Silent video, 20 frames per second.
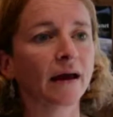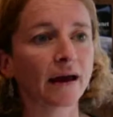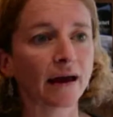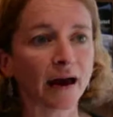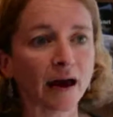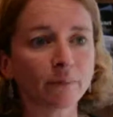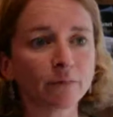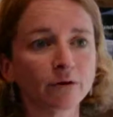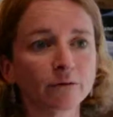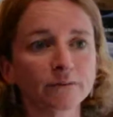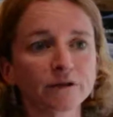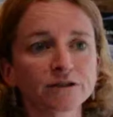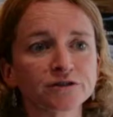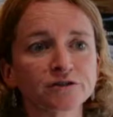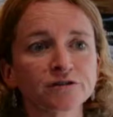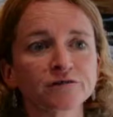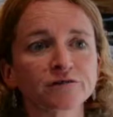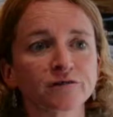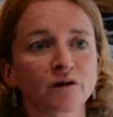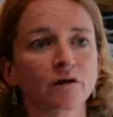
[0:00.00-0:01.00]
Airborne
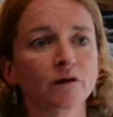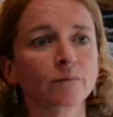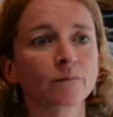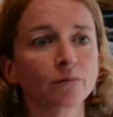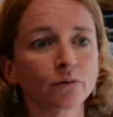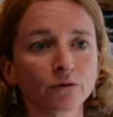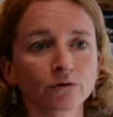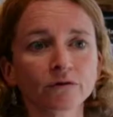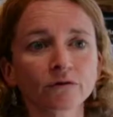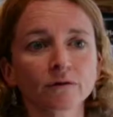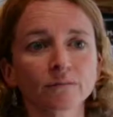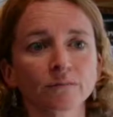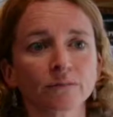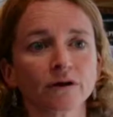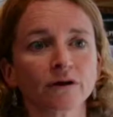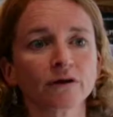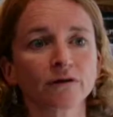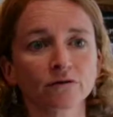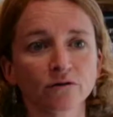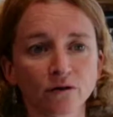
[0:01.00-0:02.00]
missions are important
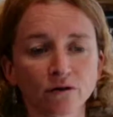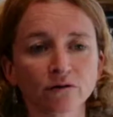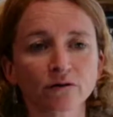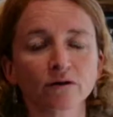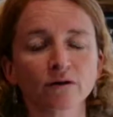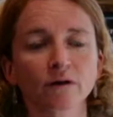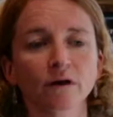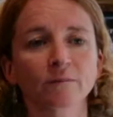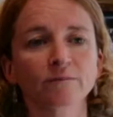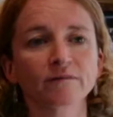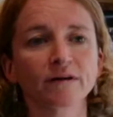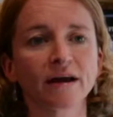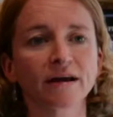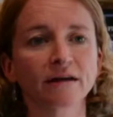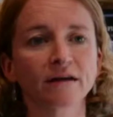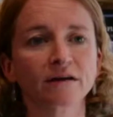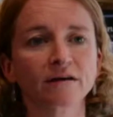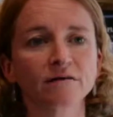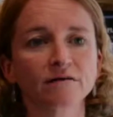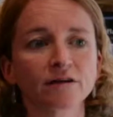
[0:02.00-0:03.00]
but cannot
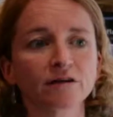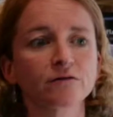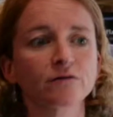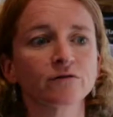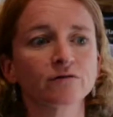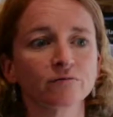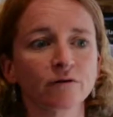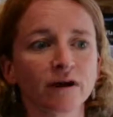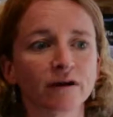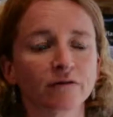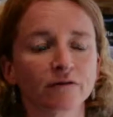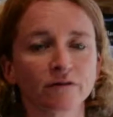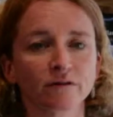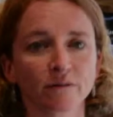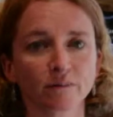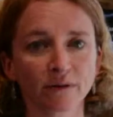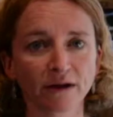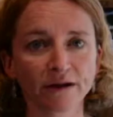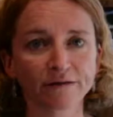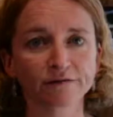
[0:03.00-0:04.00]
obtain a continuous record in
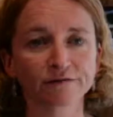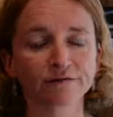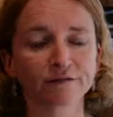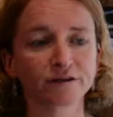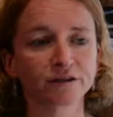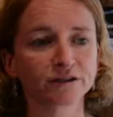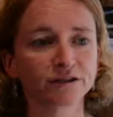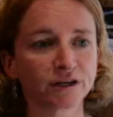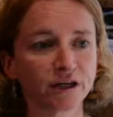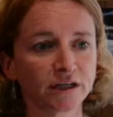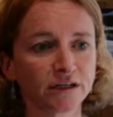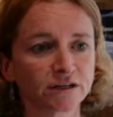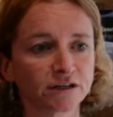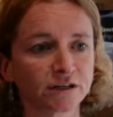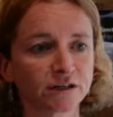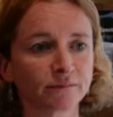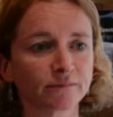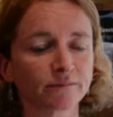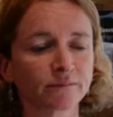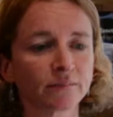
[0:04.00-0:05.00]
the places that are
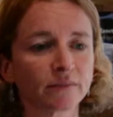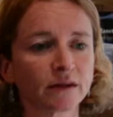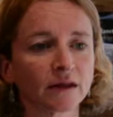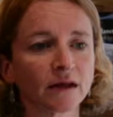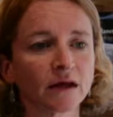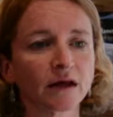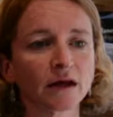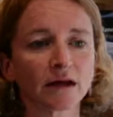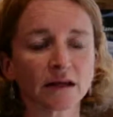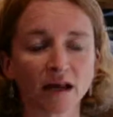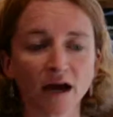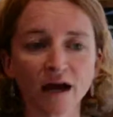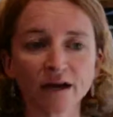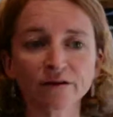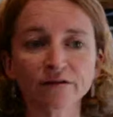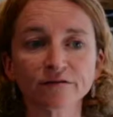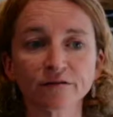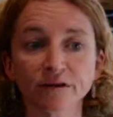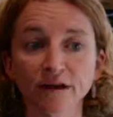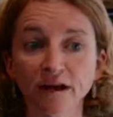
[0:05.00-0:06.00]
changing.
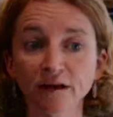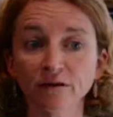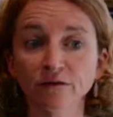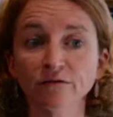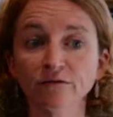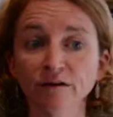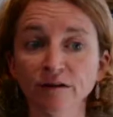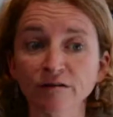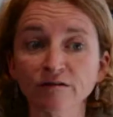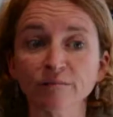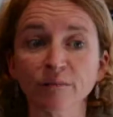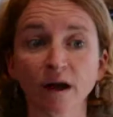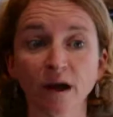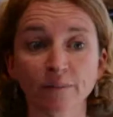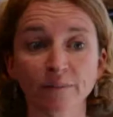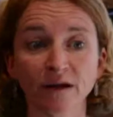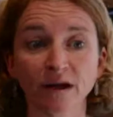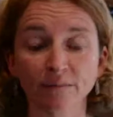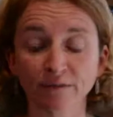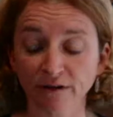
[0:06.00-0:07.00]
Gliders and AUVs
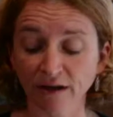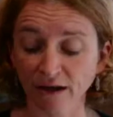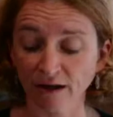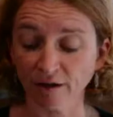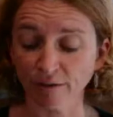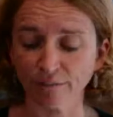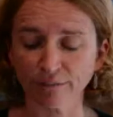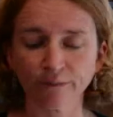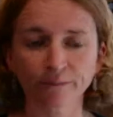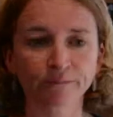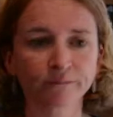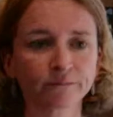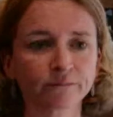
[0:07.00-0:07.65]
might be able to help.